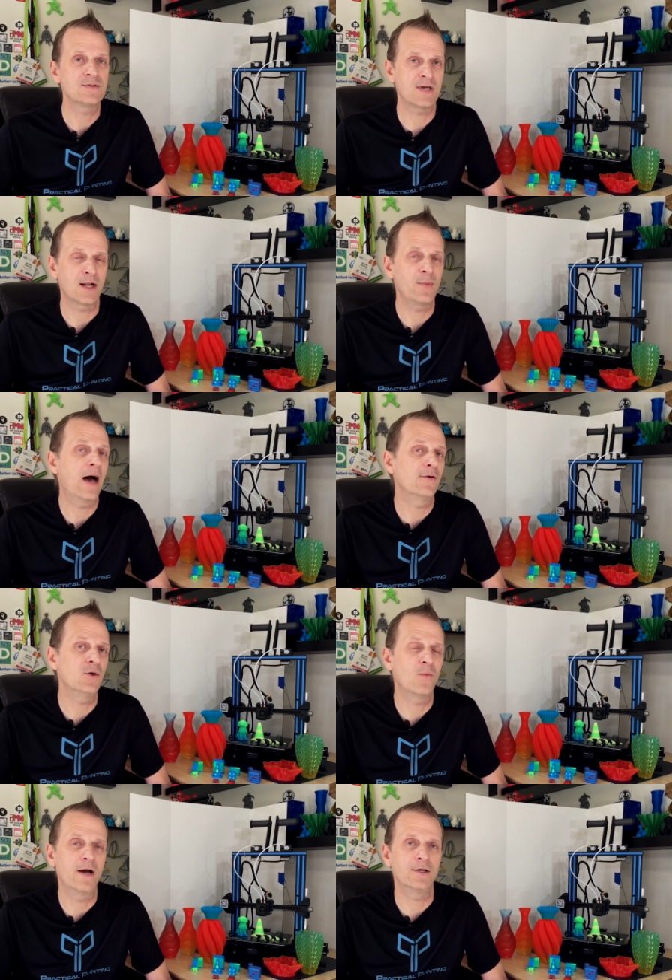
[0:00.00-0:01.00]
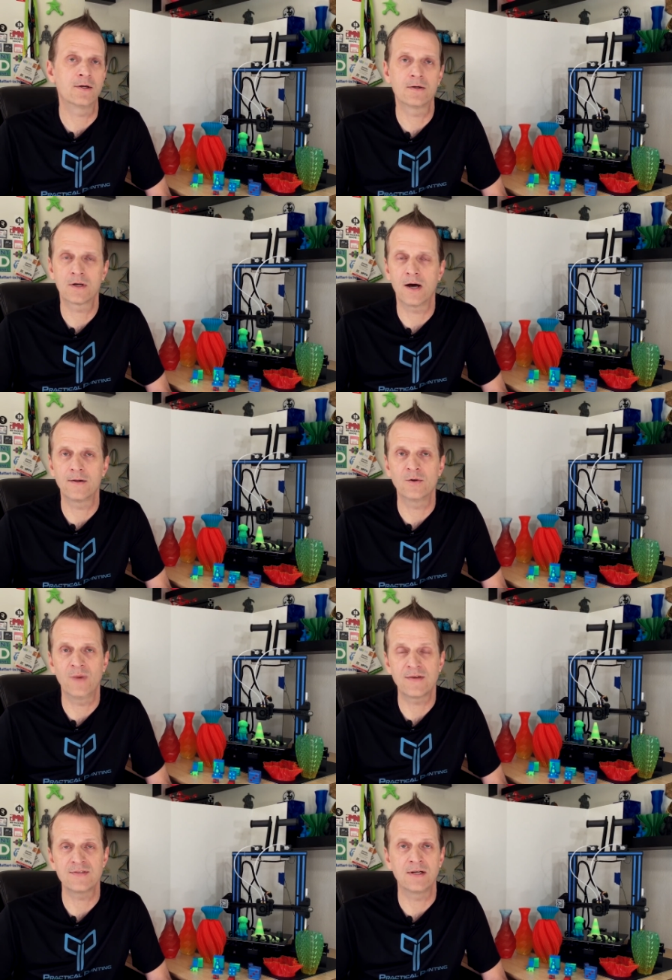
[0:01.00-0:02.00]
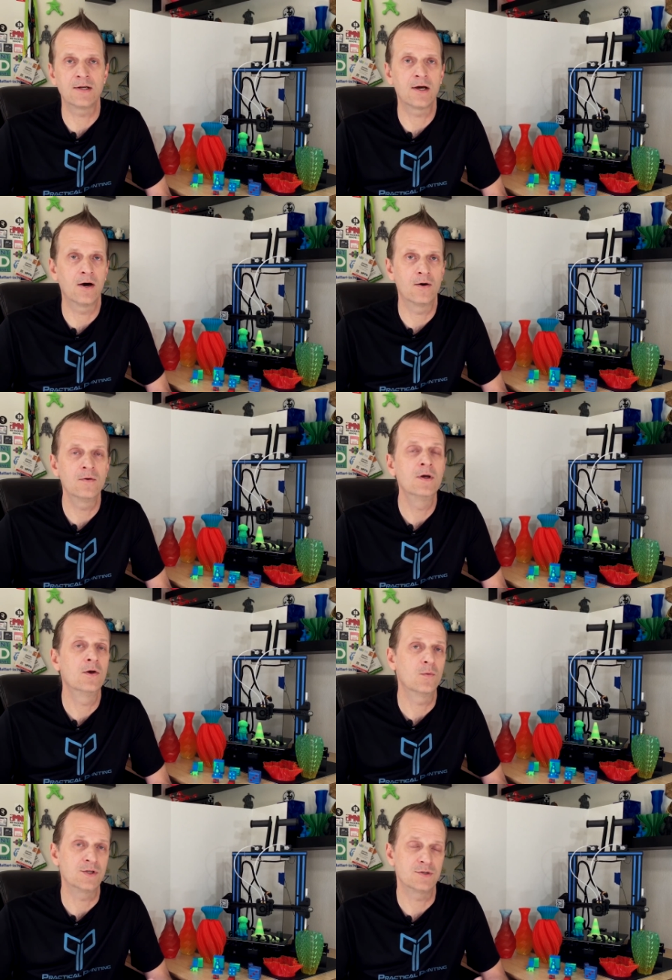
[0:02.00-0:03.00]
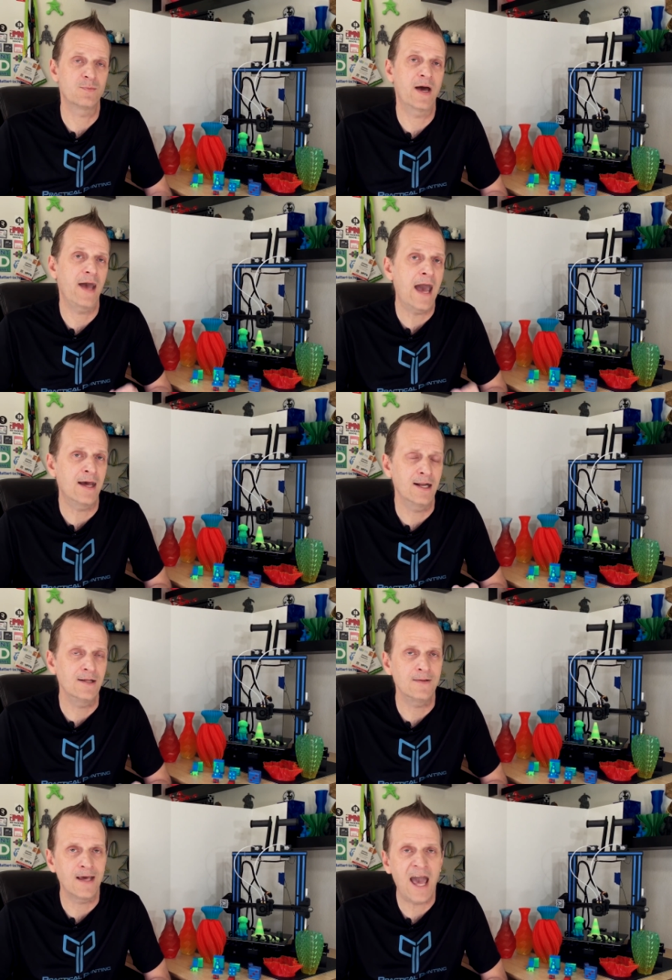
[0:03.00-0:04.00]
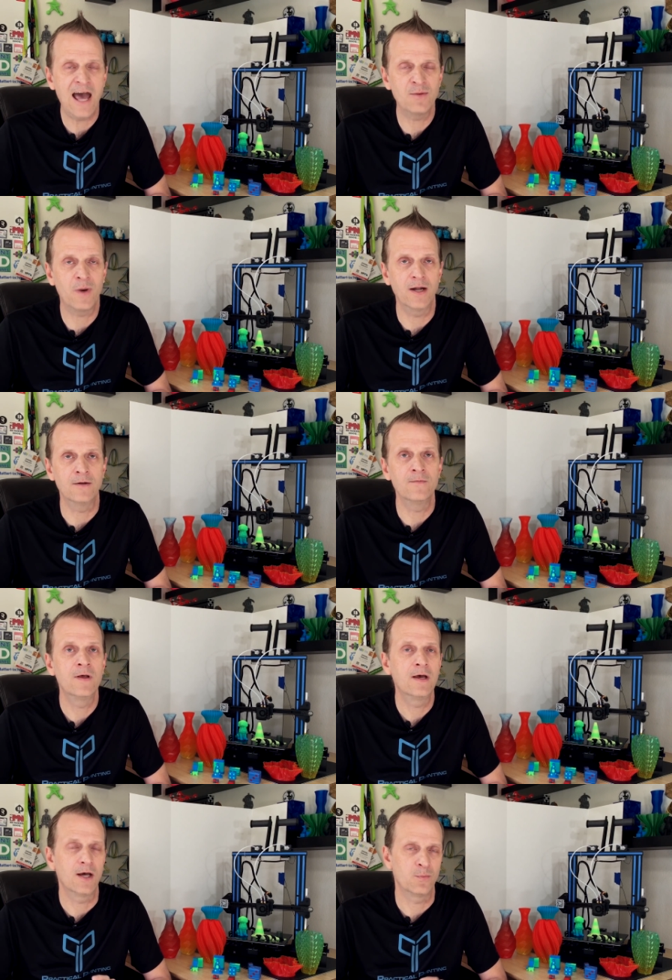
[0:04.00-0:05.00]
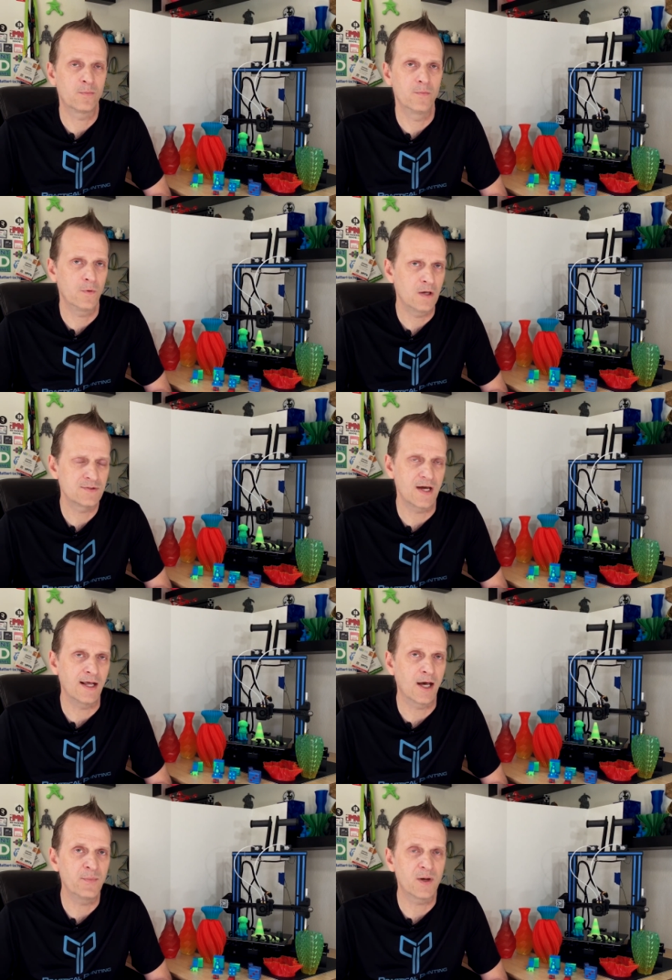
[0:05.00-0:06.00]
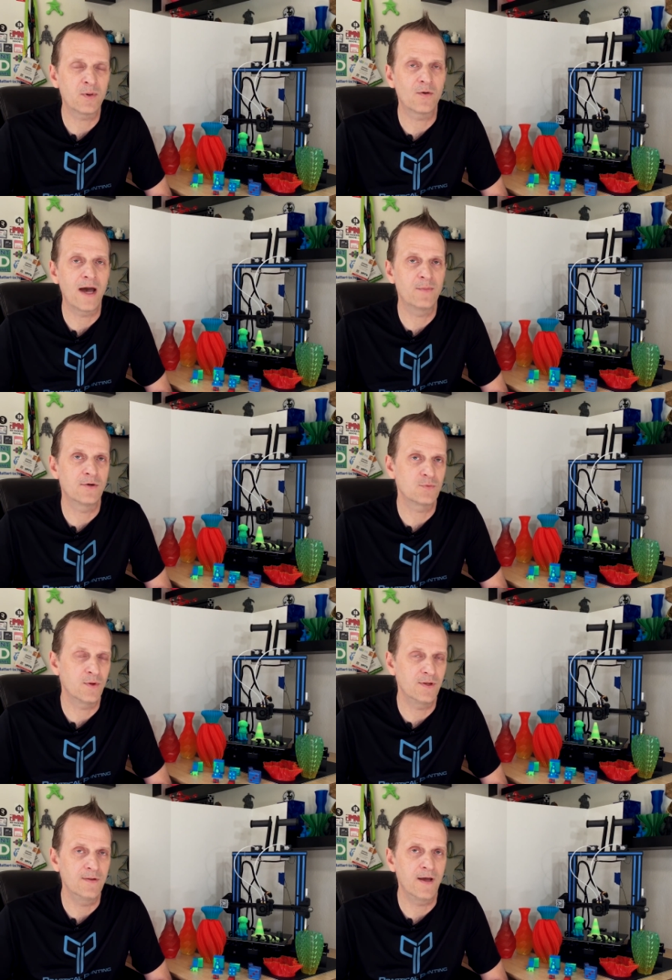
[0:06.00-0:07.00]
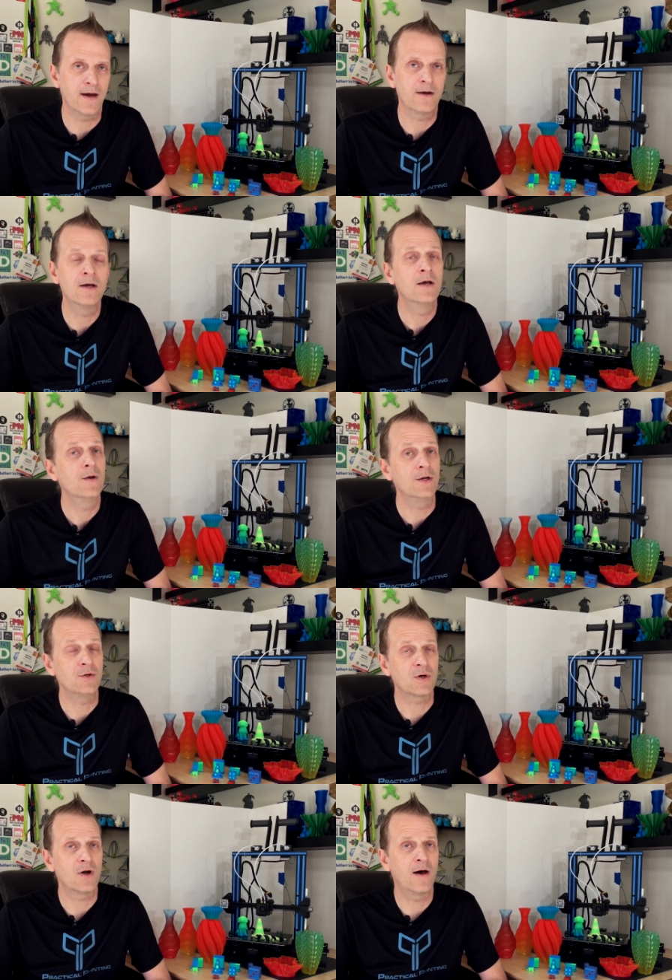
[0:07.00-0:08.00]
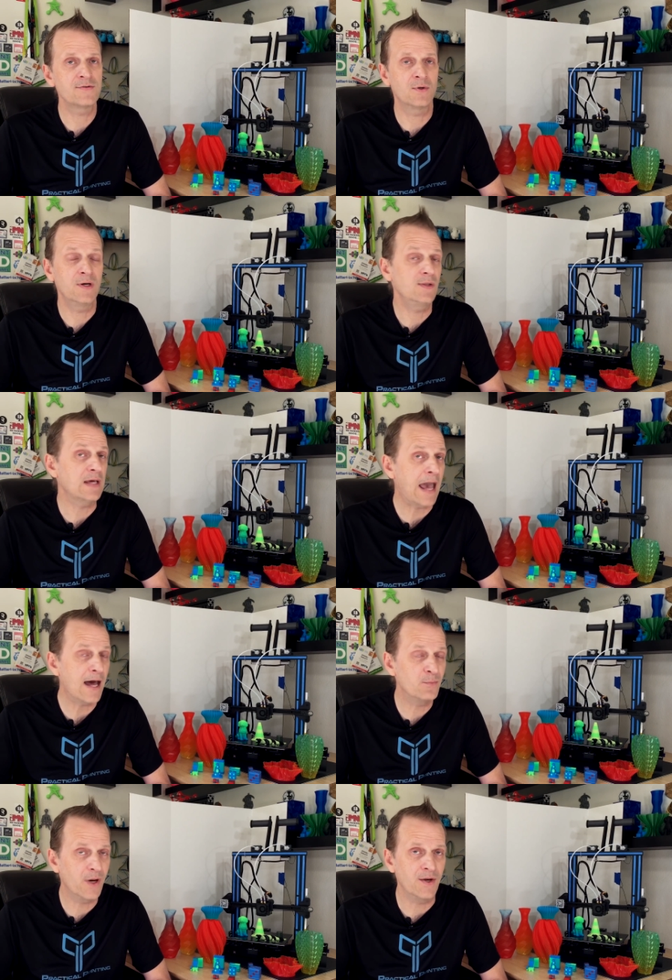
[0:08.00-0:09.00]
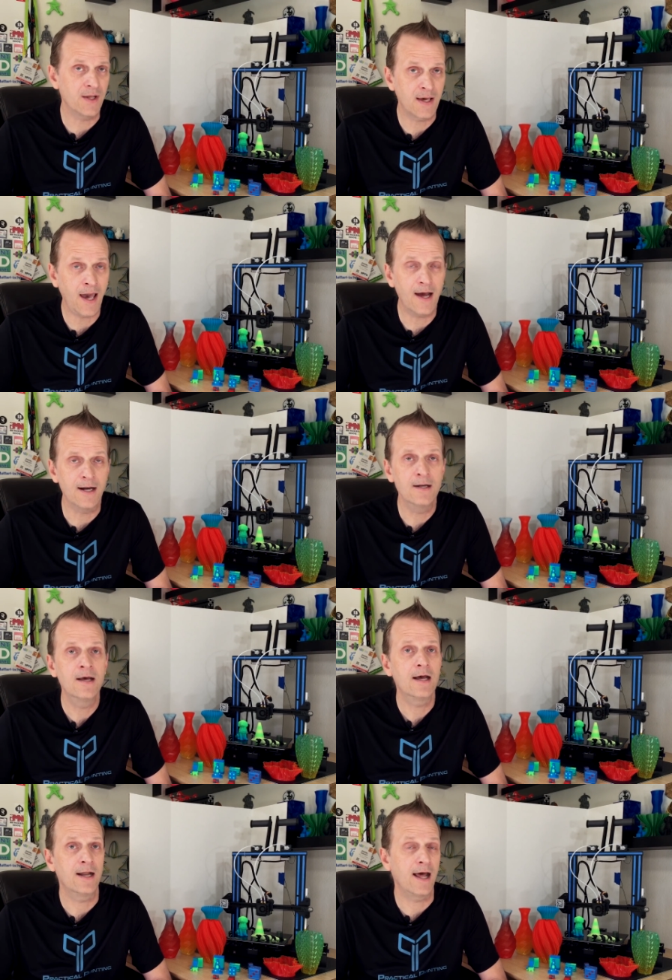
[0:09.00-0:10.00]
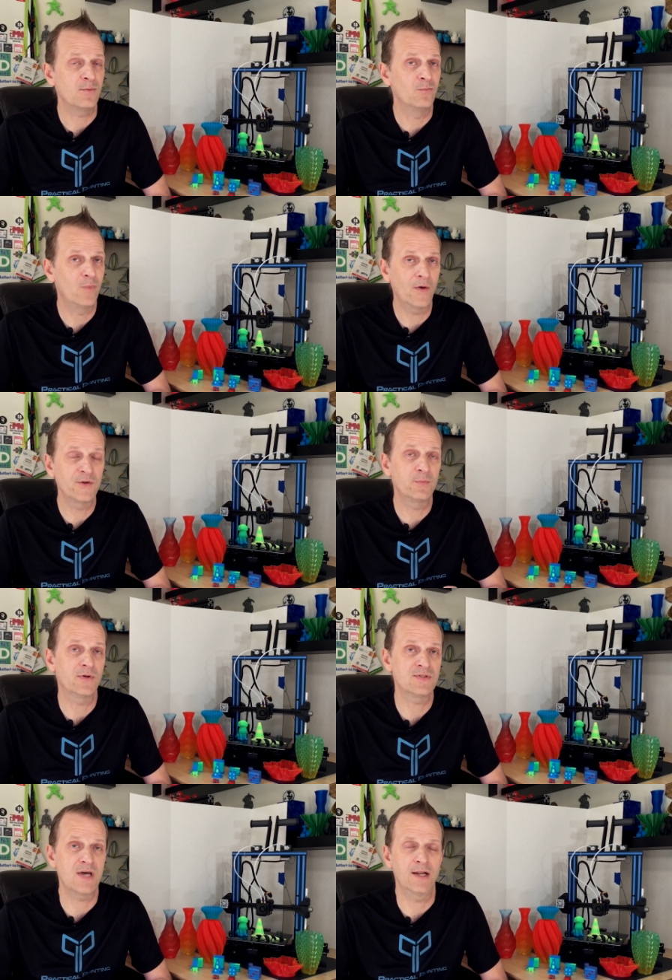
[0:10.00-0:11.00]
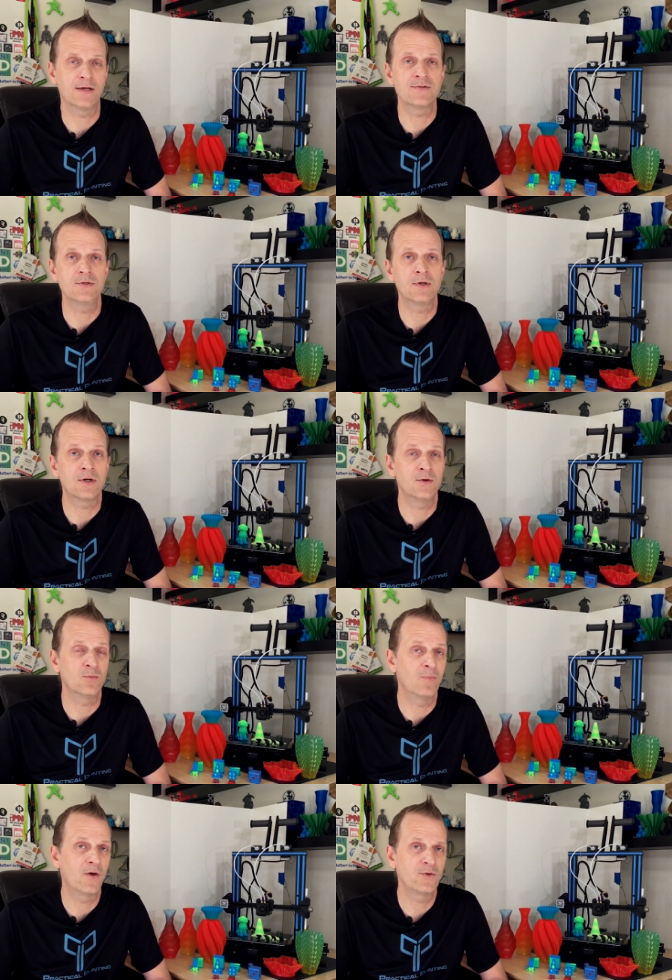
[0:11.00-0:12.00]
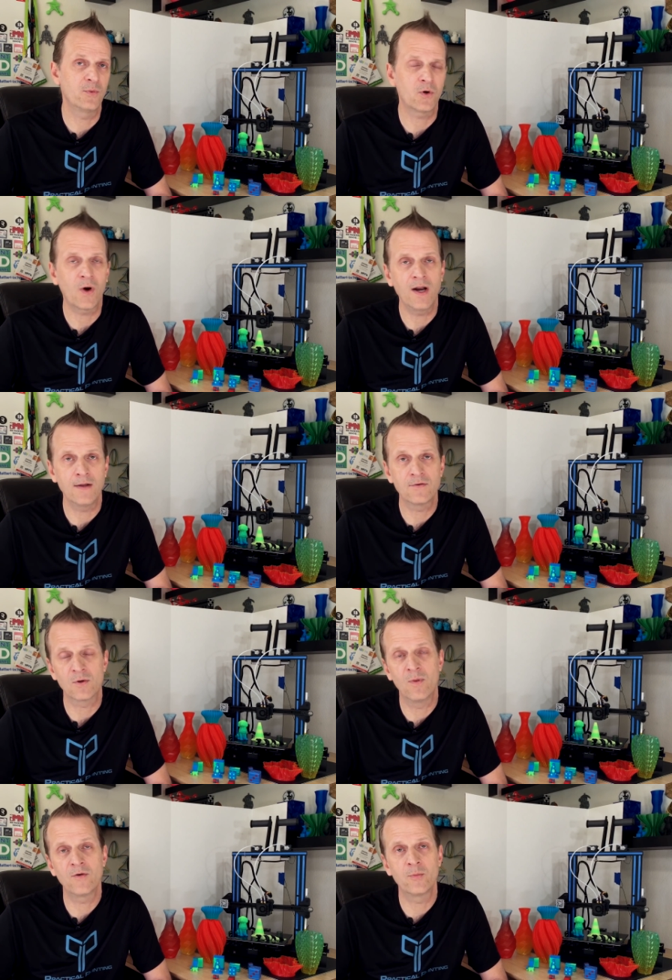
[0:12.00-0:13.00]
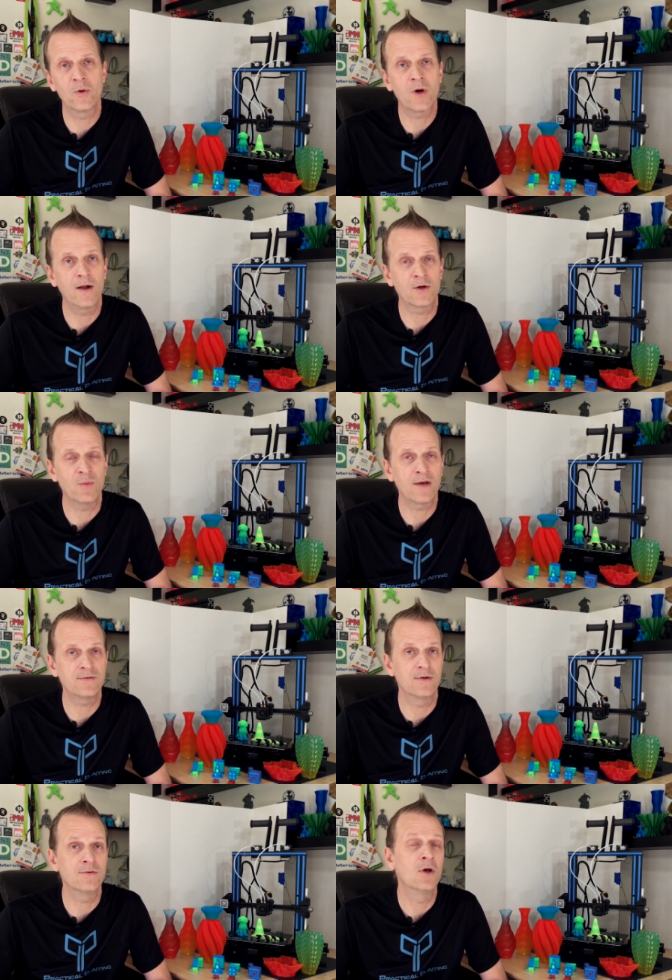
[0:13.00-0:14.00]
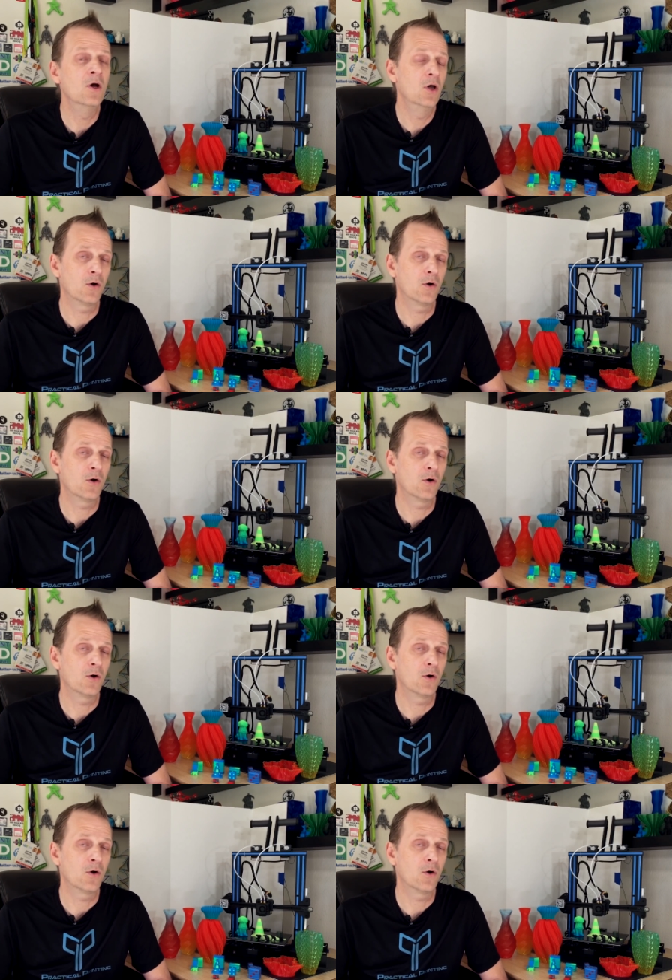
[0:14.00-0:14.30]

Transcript: you set up how you want your color mixing to go, which is by hitting the Add button and setting up your parameters within there. And you can also hit the Add button again and add multiple settings. So you could do multiple gradients or multiple color mixes,